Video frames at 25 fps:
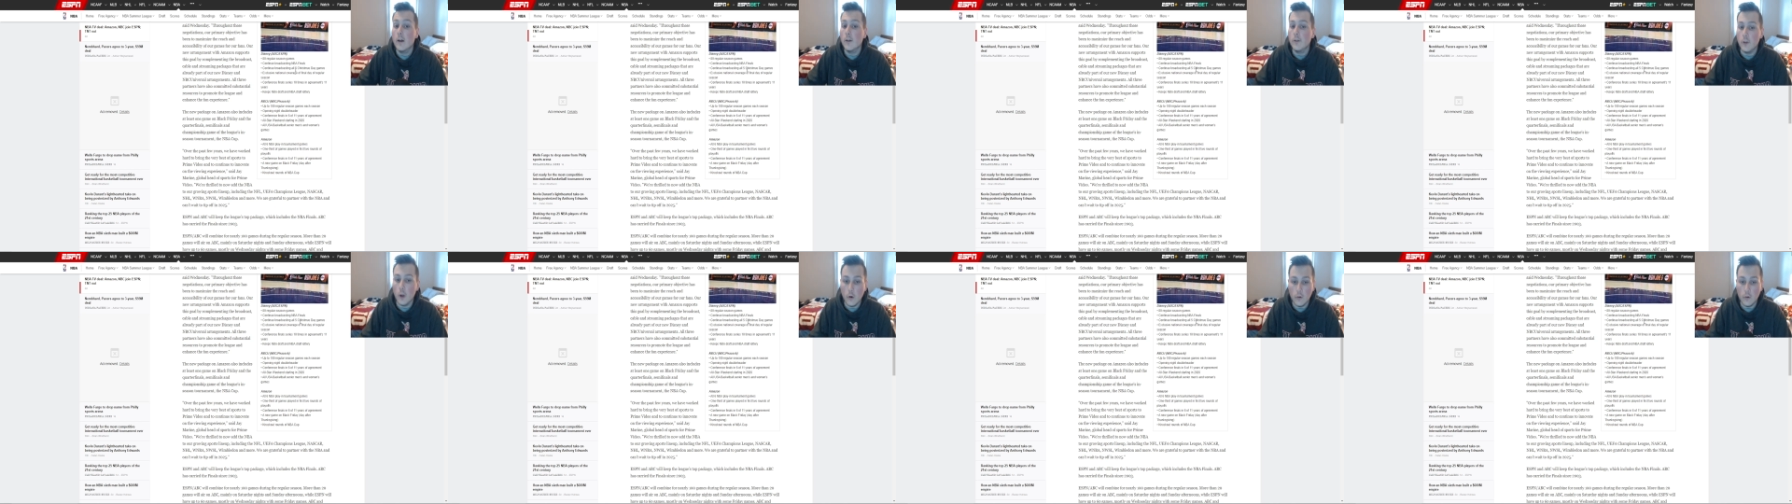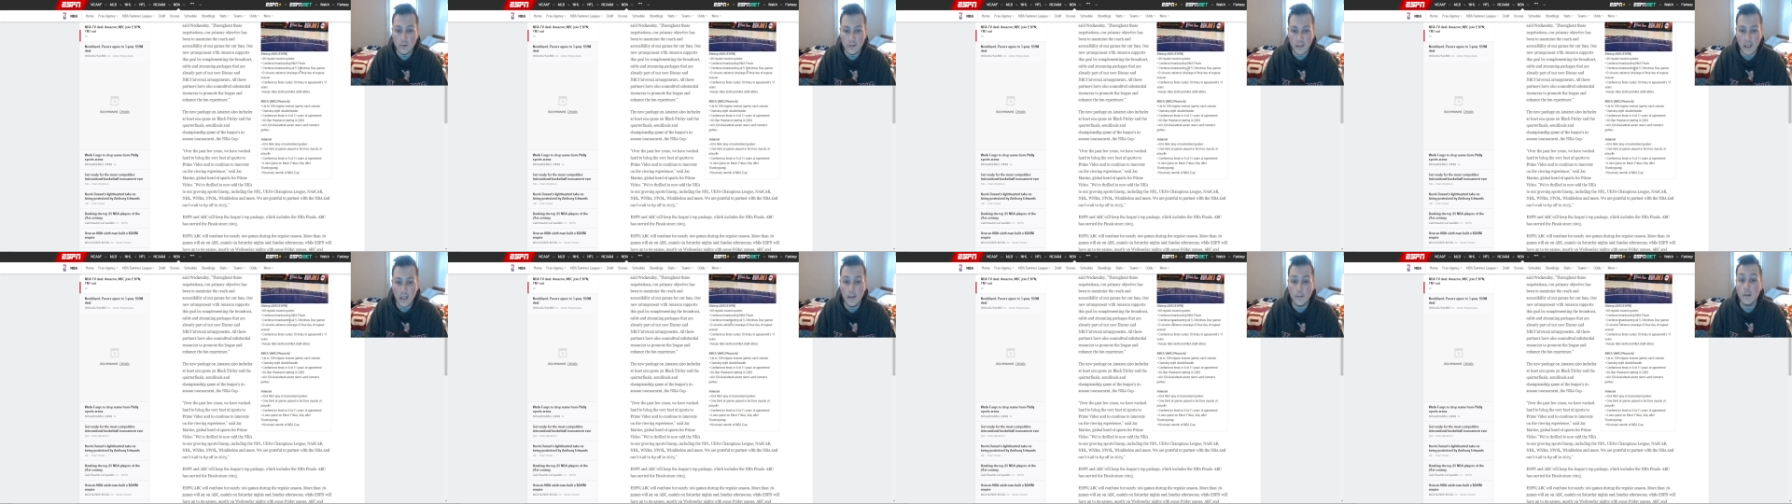
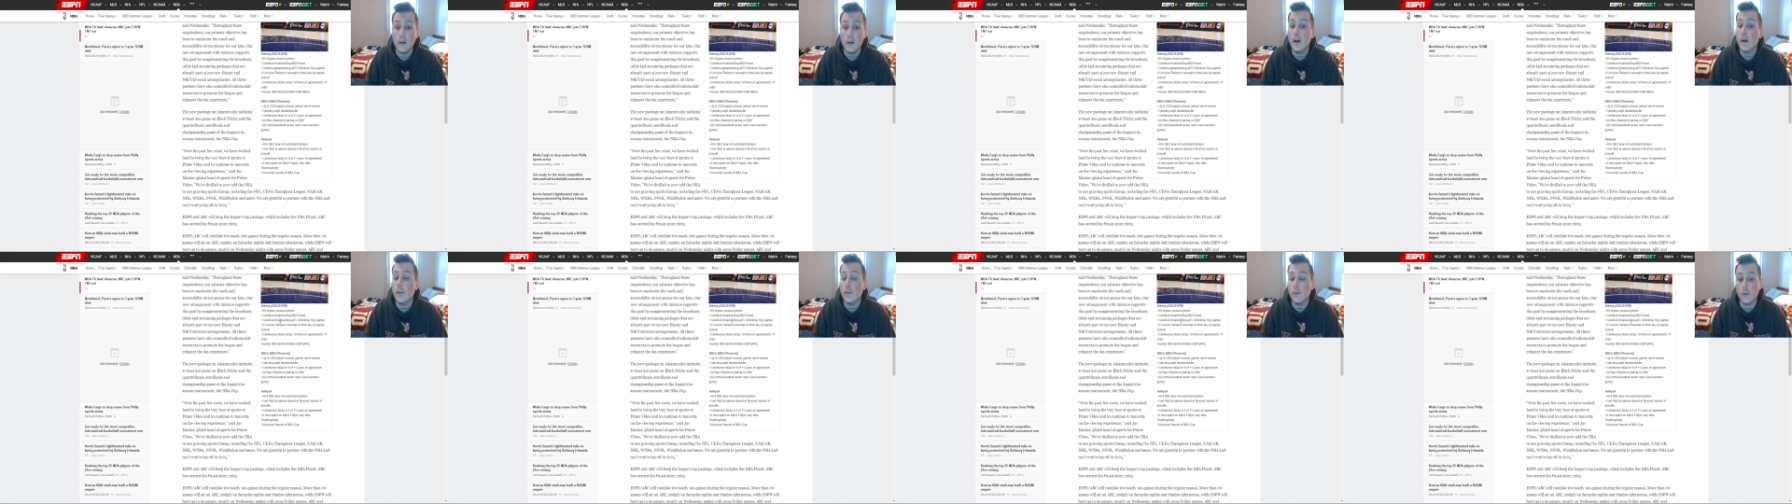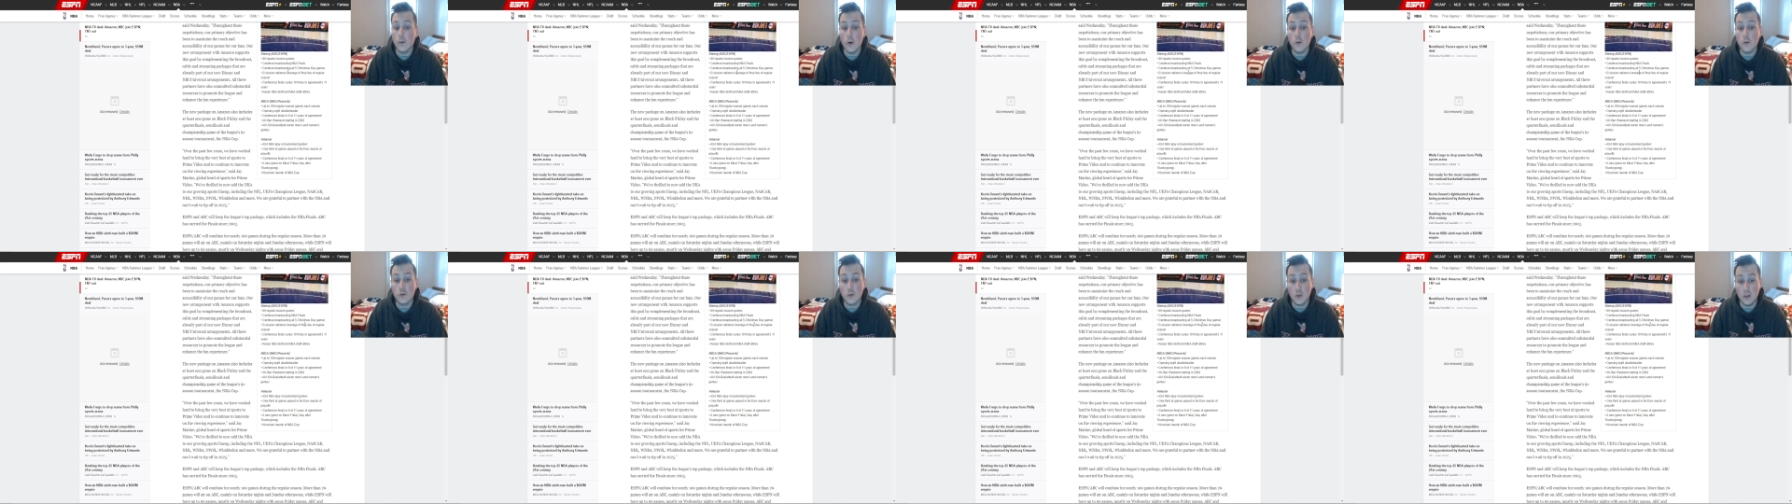those games.
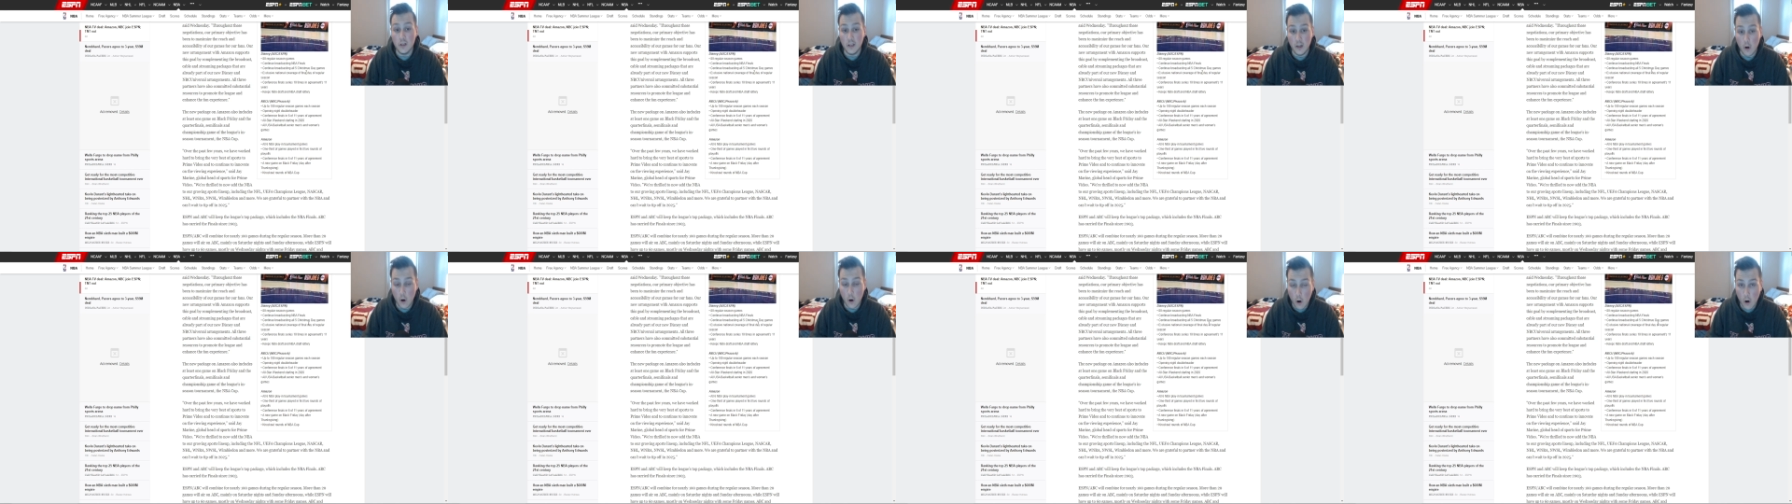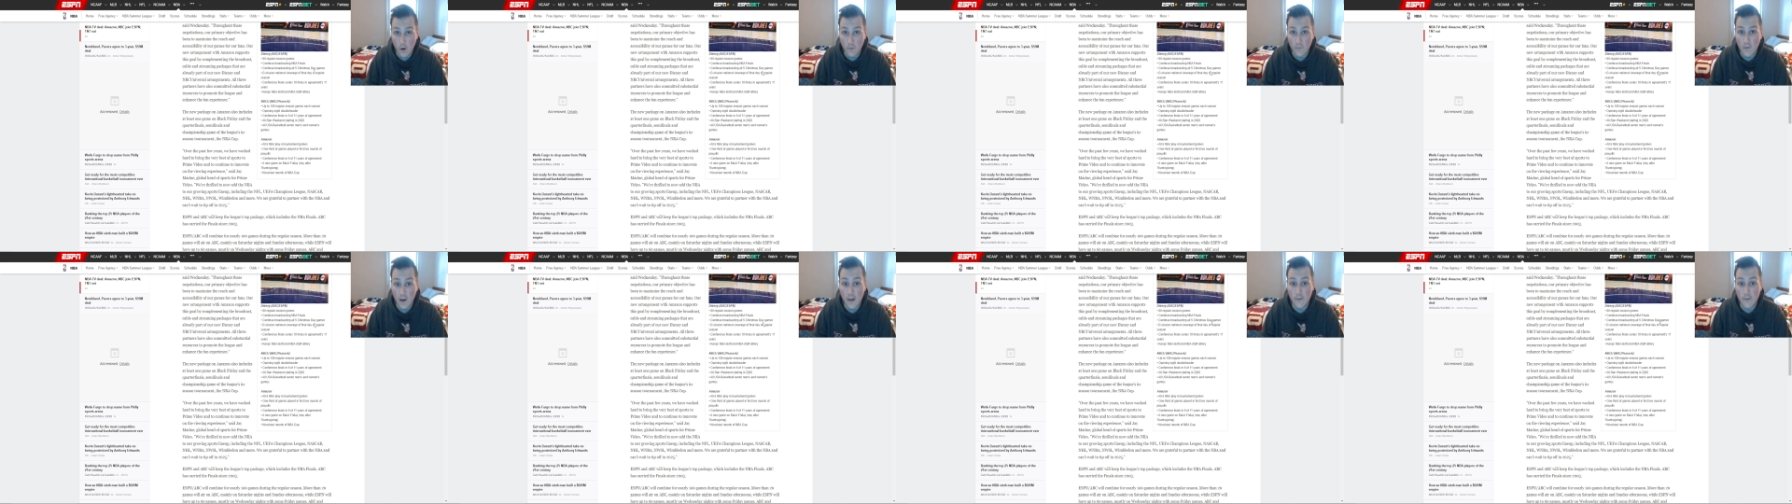They're also going to get all
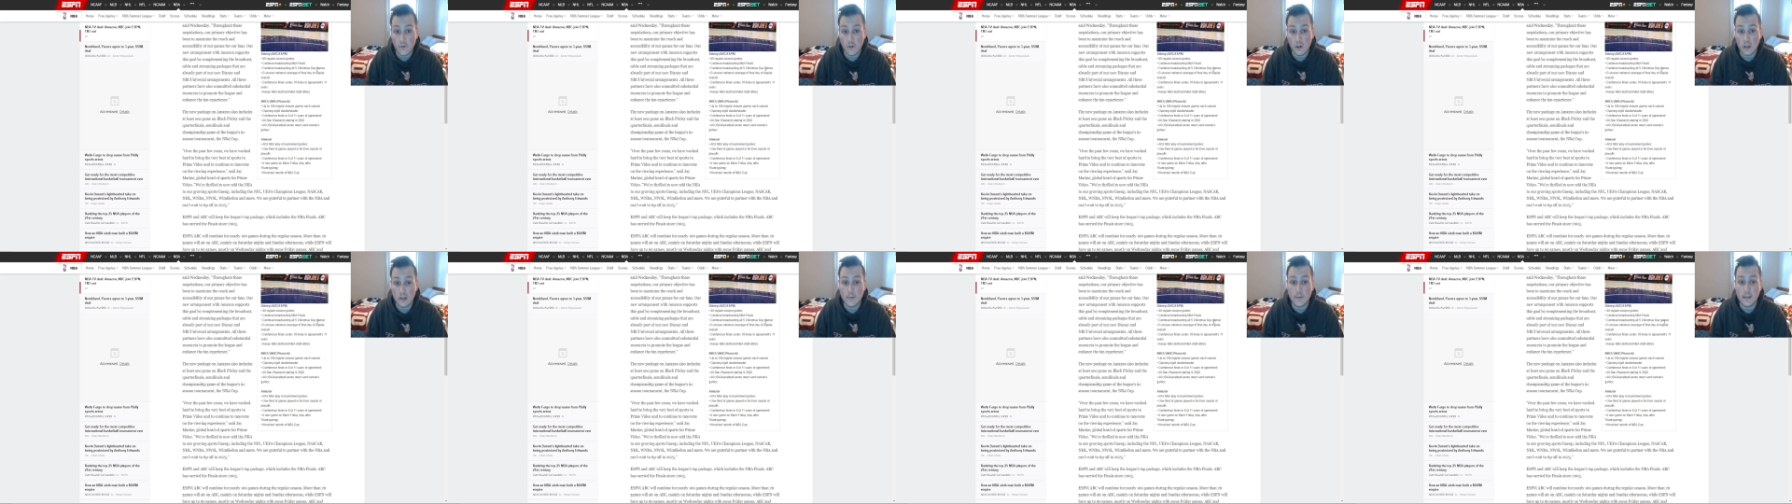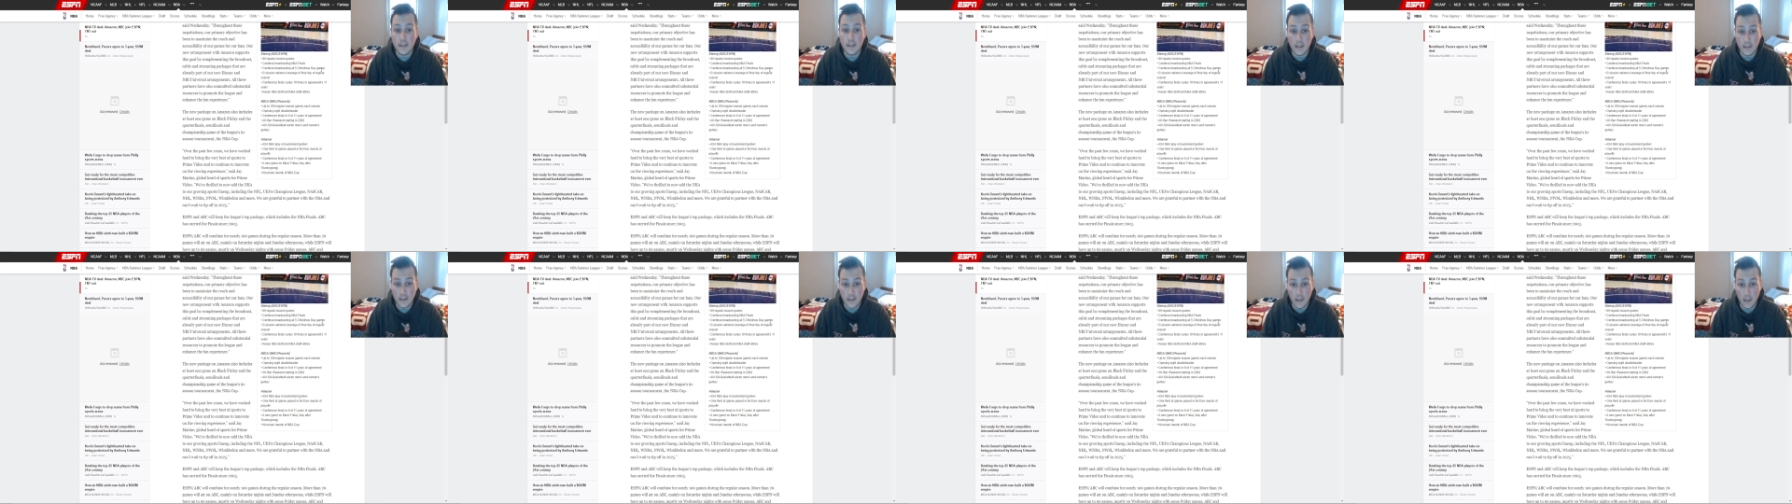five Christmas
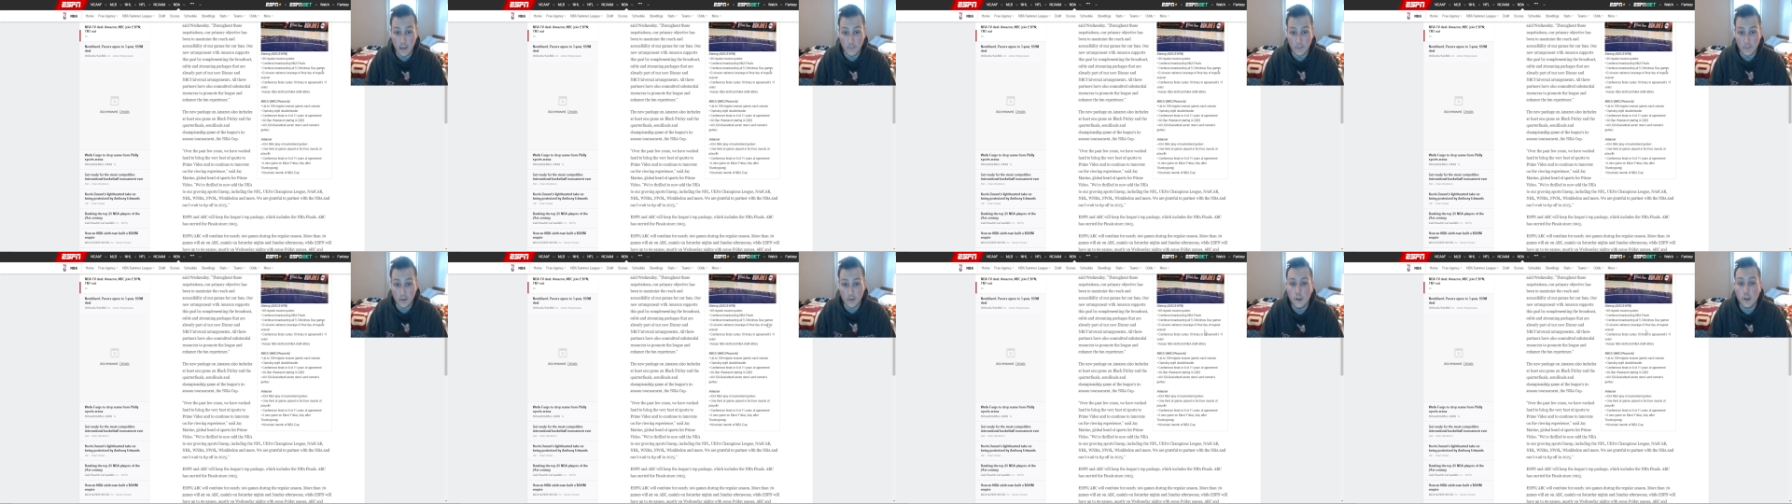Day games.